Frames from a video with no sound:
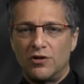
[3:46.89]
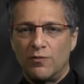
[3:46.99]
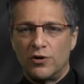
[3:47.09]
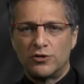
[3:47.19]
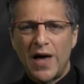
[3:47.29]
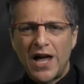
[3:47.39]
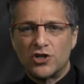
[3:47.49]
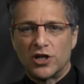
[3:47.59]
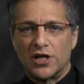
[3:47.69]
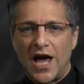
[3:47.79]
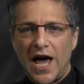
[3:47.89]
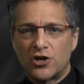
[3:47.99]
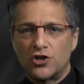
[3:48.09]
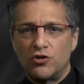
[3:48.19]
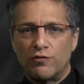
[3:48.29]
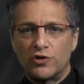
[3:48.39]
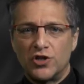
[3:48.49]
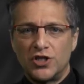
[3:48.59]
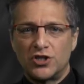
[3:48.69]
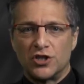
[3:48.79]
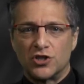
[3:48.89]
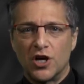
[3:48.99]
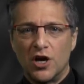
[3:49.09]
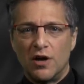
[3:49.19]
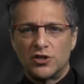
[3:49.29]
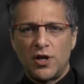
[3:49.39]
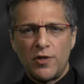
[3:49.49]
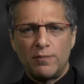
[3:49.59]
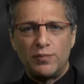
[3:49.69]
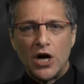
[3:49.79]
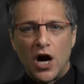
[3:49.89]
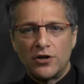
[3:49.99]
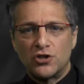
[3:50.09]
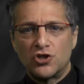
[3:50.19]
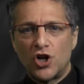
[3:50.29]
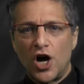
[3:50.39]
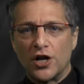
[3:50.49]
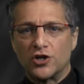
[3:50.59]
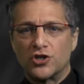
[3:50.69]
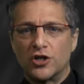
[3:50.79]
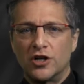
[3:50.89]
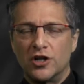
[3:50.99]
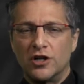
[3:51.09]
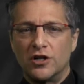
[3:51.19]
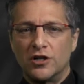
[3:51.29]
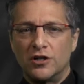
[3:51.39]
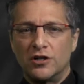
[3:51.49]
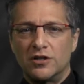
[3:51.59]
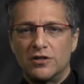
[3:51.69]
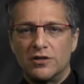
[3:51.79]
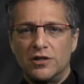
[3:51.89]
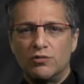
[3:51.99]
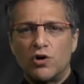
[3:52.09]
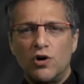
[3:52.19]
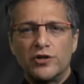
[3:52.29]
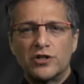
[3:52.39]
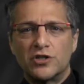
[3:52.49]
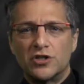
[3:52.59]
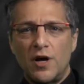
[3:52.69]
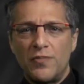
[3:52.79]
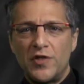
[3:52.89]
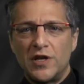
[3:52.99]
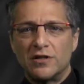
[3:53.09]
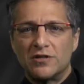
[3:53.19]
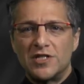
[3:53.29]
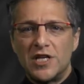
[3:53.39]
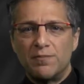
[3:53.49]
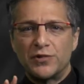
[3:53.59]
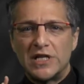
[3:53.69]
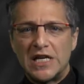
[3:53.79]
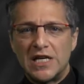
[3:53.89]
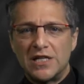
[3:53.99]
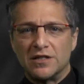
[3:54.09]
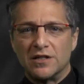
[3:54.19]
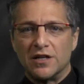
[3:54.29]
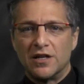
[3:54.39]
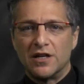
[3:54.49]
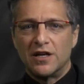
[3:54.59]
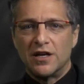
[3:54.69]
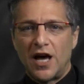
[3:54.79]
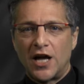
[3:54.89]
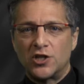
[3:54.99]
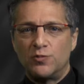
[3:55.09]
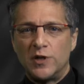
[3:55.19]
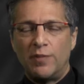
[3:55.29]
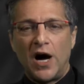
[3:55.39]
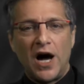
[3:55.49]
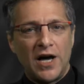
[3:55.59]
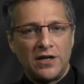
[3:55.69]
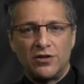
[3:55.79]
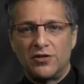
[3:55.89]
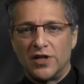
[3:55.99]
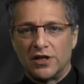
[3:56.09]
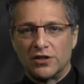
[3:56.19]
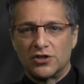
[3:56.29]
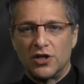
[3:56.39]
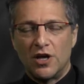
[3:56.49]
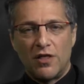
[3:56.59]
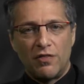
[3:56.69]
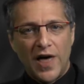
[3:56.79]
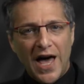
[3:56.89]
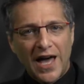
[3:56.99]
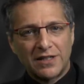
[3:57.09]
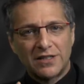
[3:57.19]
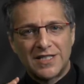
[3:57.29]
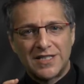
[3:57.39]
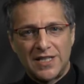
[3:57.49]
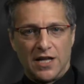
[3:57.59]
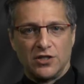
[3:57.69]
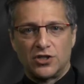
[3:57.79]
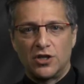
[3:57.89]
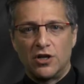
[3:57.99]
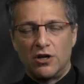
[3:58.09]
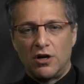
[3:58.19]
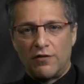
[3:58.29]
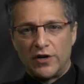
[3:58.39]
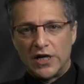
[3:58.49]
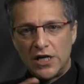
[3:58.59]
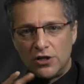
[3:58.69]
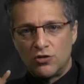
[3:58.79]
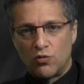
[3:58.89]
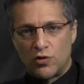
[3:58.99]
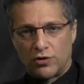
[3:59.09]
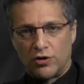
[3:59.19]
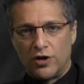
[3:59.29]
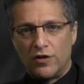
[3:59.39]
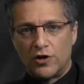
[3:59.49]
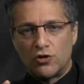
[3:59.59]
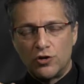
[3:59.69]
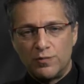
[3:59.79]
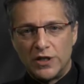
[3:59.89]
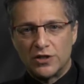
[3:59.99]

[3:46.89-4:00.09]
almost magic, an action over distance, something beyond touch. He recalled that something deeply hidden had to be behind things. That sense of a hidden order that could be